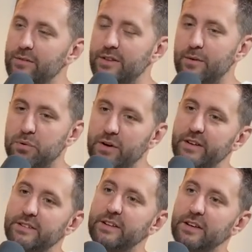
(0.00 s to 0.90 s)
I mean, the
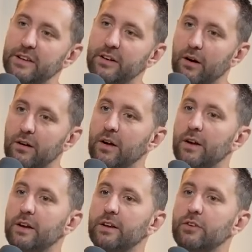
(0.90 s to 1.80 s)
pricing here
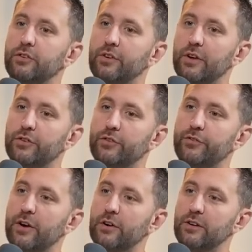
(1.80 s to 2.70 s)
is
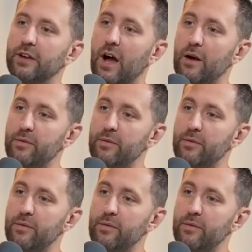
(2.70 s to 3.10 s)
fairly.